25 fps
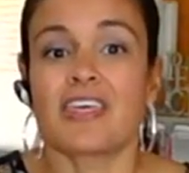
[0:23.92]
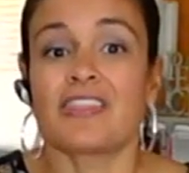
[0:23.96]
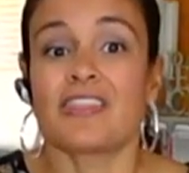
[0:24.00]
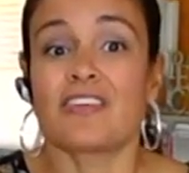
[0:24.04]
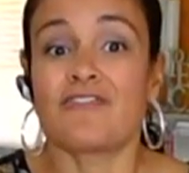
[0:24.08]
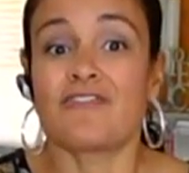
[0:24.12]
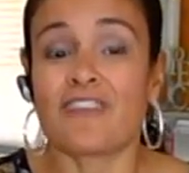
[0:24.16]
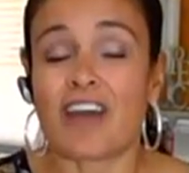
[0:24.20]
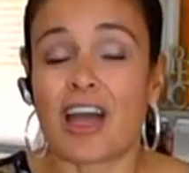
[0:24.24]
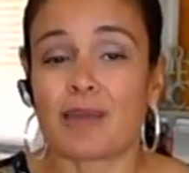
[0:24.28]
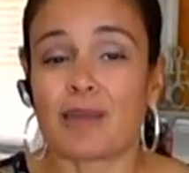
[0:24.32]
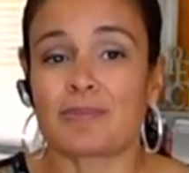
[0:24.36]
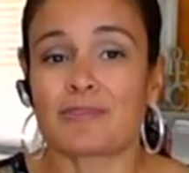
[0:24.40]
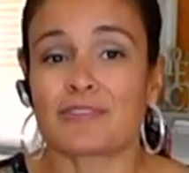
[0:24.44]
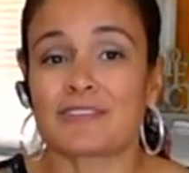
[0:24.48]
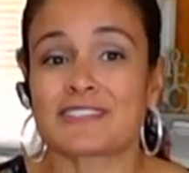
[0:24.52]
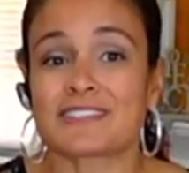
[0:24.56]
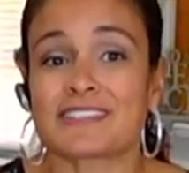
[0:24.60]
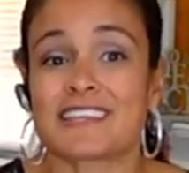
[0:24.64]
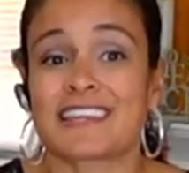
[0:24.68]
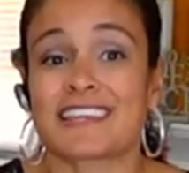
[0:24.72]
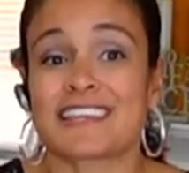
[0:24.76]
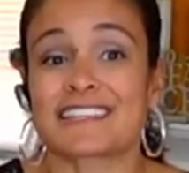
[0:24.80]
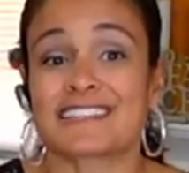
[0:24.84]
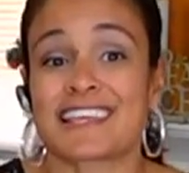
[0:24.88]
The fabulous
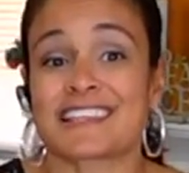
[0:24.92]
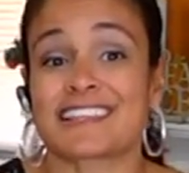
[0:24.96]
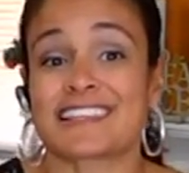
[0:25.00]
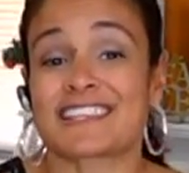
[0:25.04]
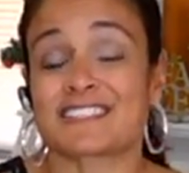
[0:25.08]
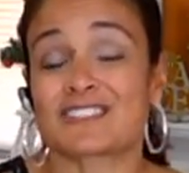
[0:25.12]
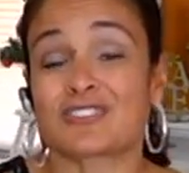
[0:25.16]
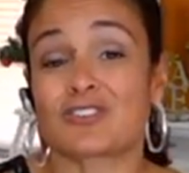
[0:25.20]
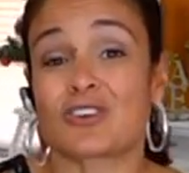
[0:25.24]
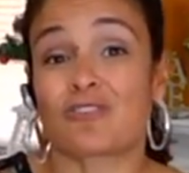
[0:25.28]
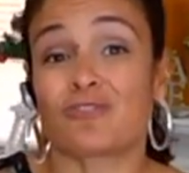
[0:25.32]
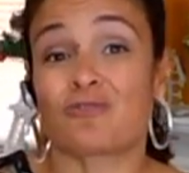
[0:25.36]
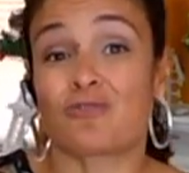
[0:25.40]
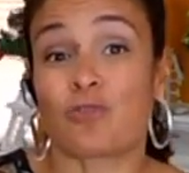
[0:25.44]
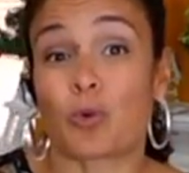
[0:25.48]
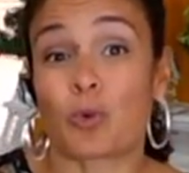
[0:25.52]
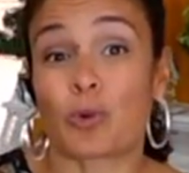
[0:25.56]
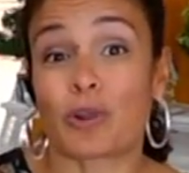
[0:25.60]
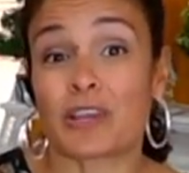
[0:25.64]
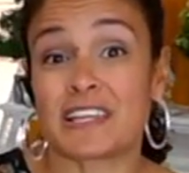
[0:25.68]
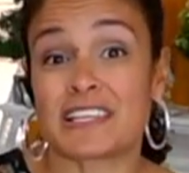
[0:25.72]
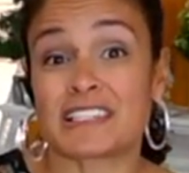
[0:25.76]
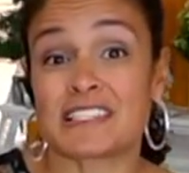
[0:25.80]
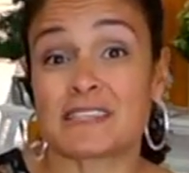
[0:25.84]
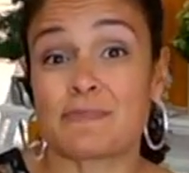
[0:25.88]
thing is that this is on
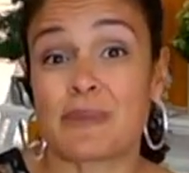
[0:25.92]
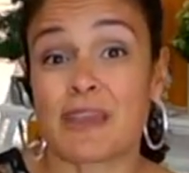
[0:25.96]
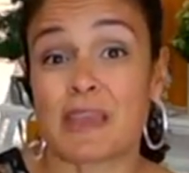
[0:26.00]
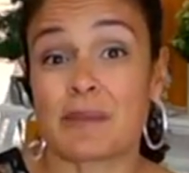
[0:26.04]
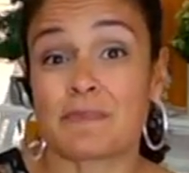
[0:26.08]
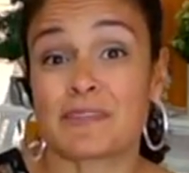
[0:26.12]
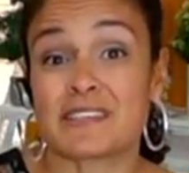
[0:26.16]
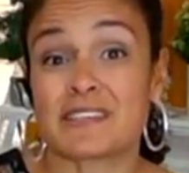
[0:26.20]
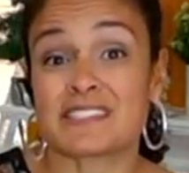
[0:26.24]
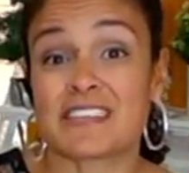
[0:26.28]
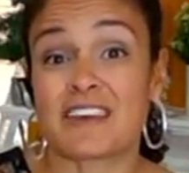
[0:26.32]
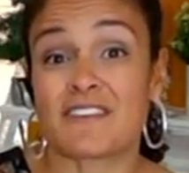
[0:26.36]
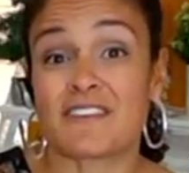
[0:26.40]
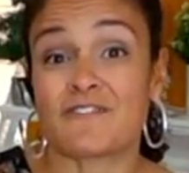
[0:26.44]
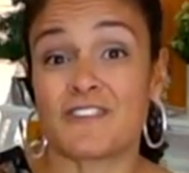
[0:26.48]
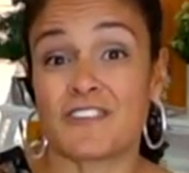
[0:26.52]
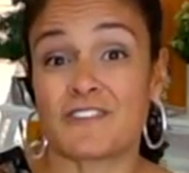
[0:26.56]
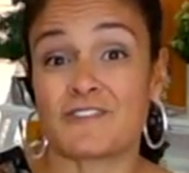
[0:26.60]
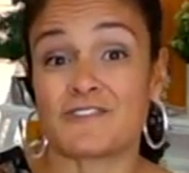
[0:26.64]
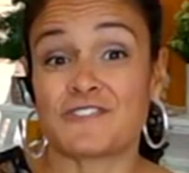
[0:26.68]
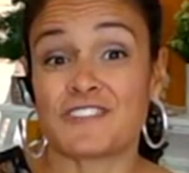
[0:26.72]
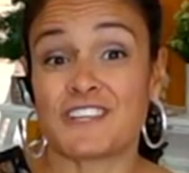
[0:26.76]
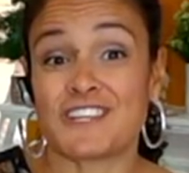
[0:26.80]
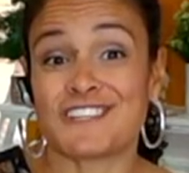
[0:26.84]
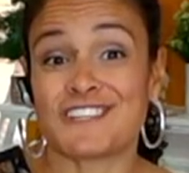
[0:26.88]
four easy payments of
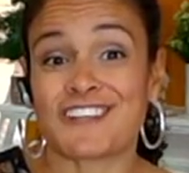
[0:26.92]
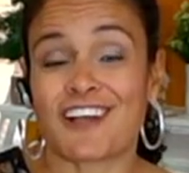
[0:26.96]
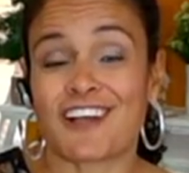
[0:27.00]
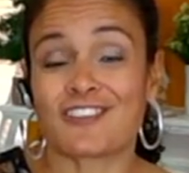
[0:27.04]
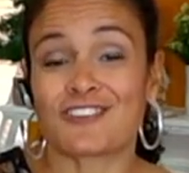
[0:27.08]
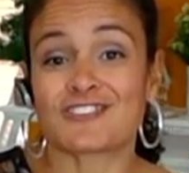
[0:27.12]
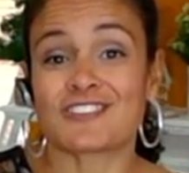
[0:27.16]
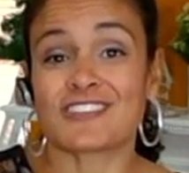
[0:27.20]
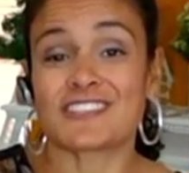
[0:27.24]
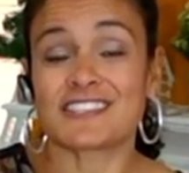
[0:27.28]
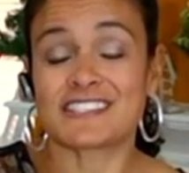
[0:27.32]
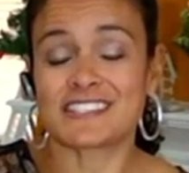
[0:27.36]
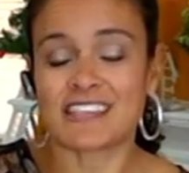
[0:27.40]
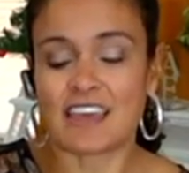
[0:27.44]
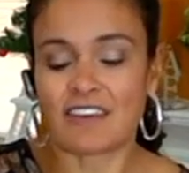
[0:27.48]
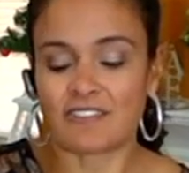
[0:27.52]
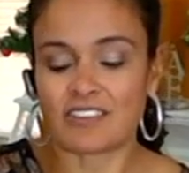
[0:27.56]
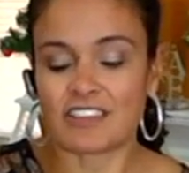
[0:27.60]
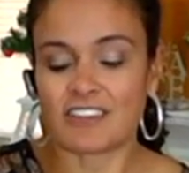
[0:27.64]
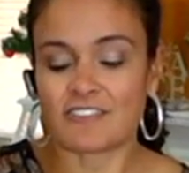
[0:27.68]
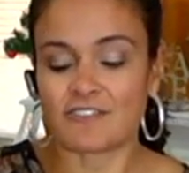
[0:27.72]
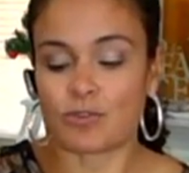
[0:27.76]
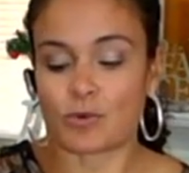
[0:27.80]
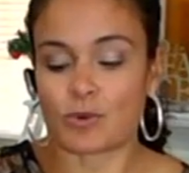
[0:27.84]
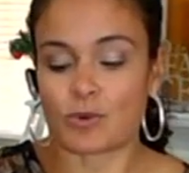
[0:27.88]
fifteen dollars and
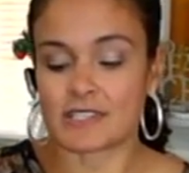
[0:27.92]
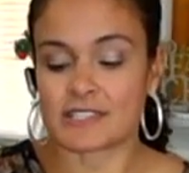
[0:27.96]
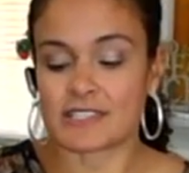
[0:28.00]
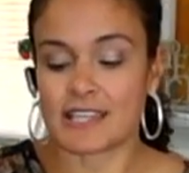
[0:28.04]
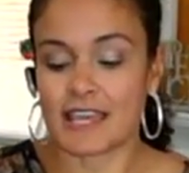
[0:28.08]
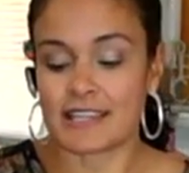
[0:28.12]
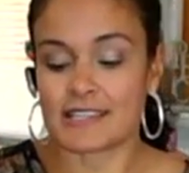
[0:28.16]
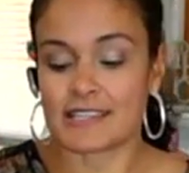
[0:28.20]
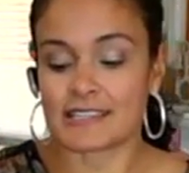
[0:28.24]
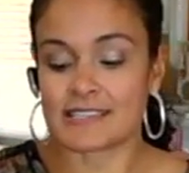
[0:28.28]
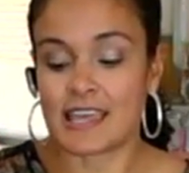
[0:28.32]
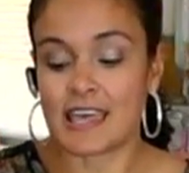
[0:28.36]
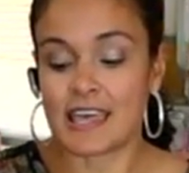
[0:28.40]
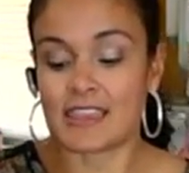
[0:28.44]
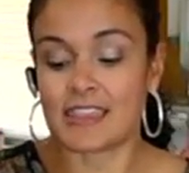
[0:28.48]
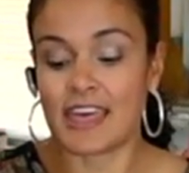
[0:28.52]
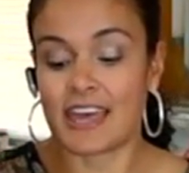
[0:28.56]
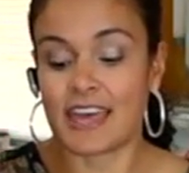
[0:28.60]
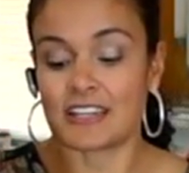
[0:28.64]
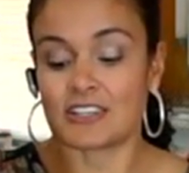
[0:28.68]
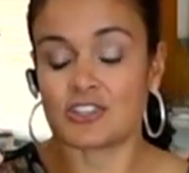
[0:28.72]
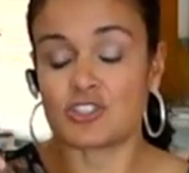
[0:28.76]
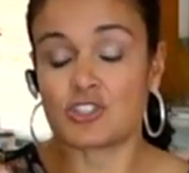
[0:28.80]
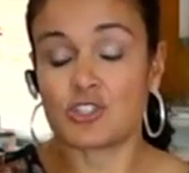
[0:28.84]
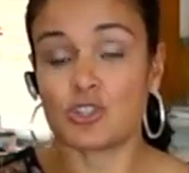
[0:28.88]
seventy-four cents
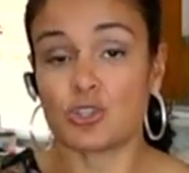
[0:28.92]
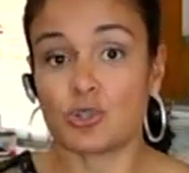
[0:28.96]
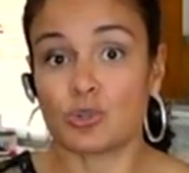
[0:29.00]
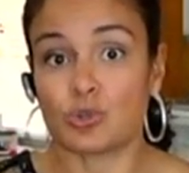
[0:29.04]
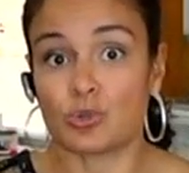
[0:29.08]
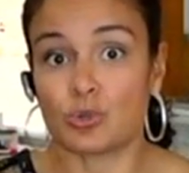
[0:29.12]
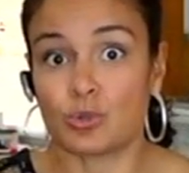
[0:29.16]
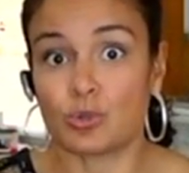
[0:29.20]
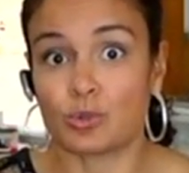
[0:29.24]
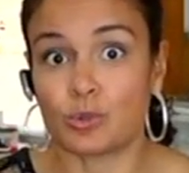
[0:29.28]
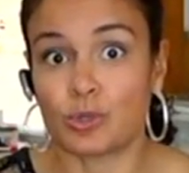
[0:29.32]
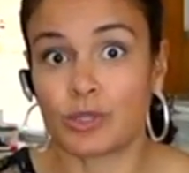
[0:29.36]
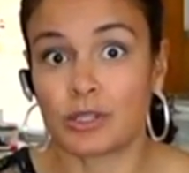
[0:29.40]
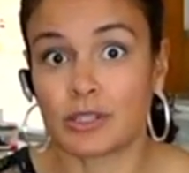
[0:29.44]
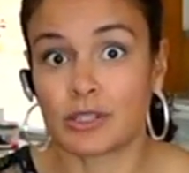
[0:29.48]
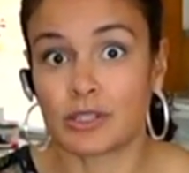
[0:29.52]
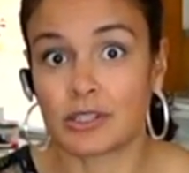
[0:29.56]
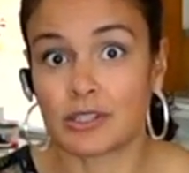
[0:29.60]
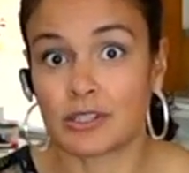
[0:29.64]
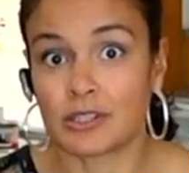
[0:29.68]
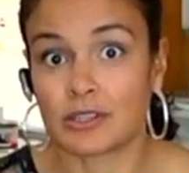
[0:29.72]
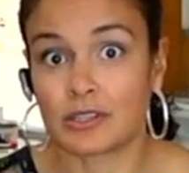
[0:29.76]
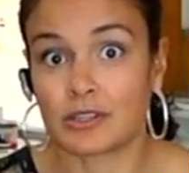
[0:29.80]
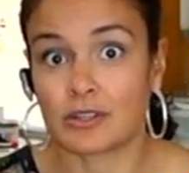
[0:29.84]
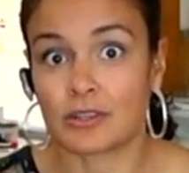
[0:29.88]
that do
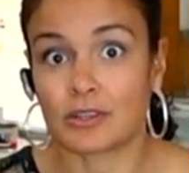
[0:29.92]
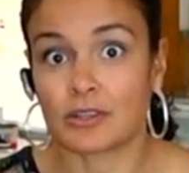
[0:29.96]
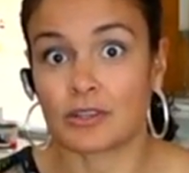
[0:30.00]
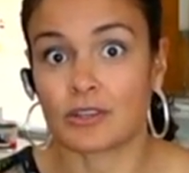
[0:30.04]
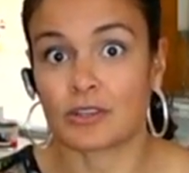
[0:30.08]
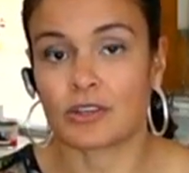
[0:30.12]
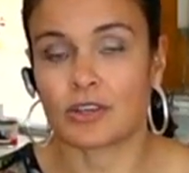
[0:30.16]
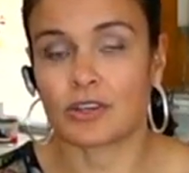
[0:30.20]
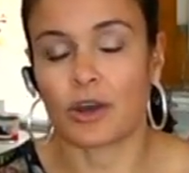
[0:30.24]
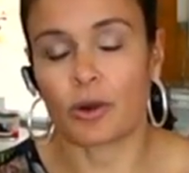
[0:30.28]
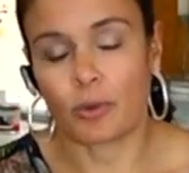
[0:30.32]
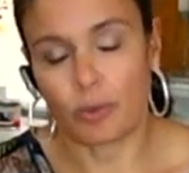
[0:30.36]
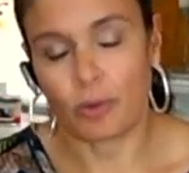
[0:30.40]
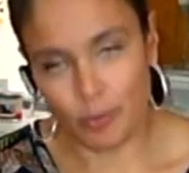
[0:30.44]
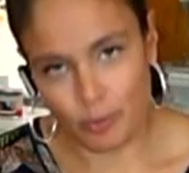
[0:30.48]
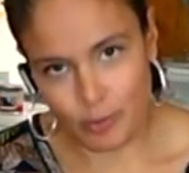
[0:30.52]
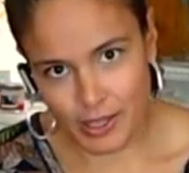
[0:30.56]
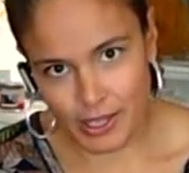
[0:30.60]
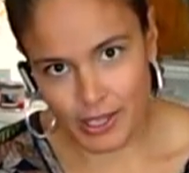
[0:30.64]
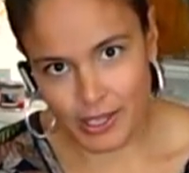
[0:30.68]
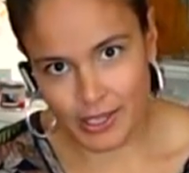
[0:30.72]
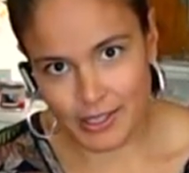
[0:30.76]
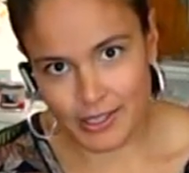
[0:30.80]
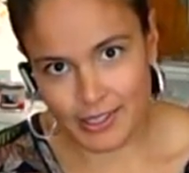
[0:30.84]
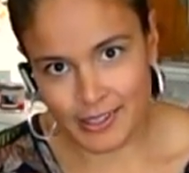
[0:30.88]
go
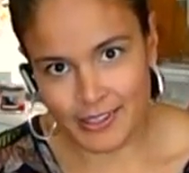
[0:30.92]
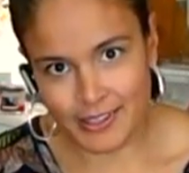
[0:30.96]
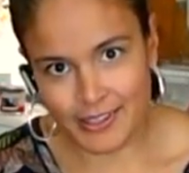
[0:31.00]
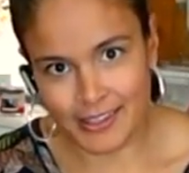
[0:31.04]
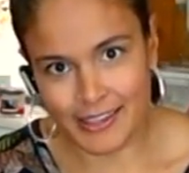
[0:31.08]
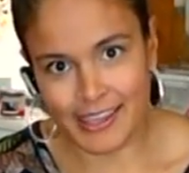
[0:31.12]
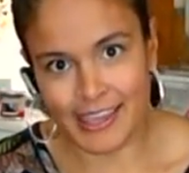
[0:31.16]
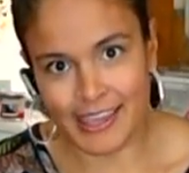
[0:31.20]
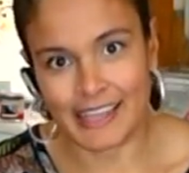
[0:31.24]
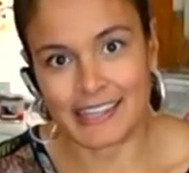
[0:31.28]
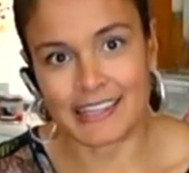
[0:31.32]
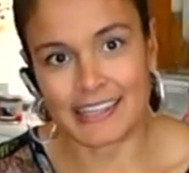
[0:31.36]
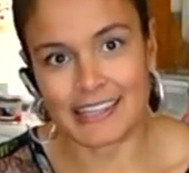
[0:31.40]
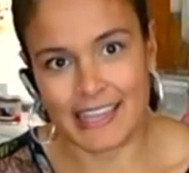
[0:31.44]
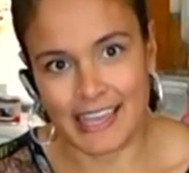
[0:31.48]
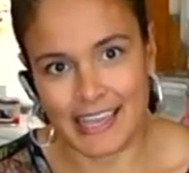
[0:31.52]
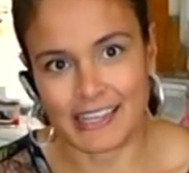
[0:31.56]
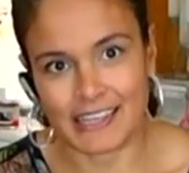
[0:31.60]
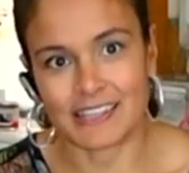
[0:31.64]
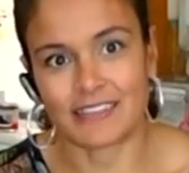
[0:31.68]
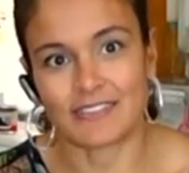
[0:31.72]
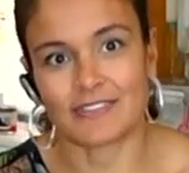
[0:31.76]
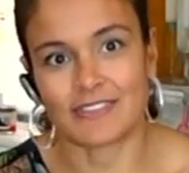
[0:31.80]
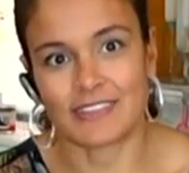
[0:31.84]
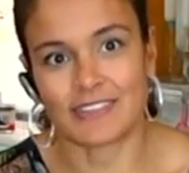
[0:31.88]
away at the
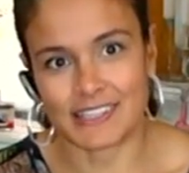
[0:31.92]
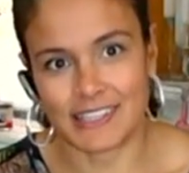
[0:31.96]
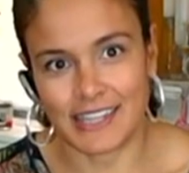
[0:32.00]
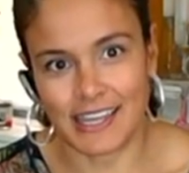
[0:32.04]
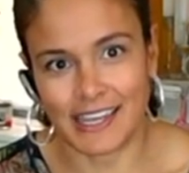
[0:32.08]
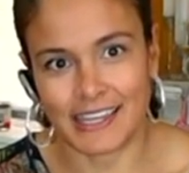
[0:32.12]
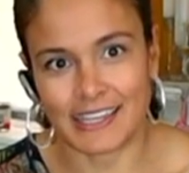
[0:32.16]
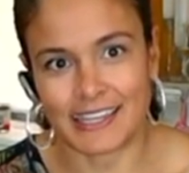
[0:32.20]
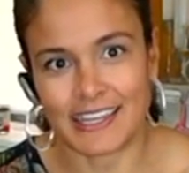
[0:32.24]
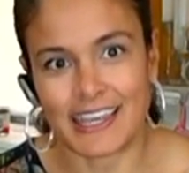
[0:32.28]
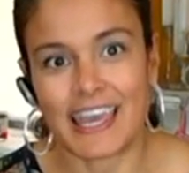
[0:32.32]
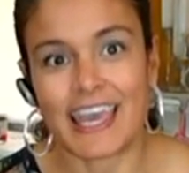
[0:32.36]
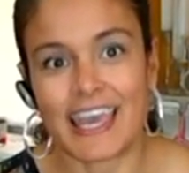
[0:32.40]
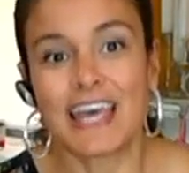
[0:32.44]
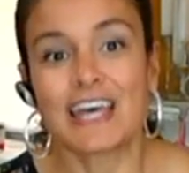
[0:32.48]
end of the day.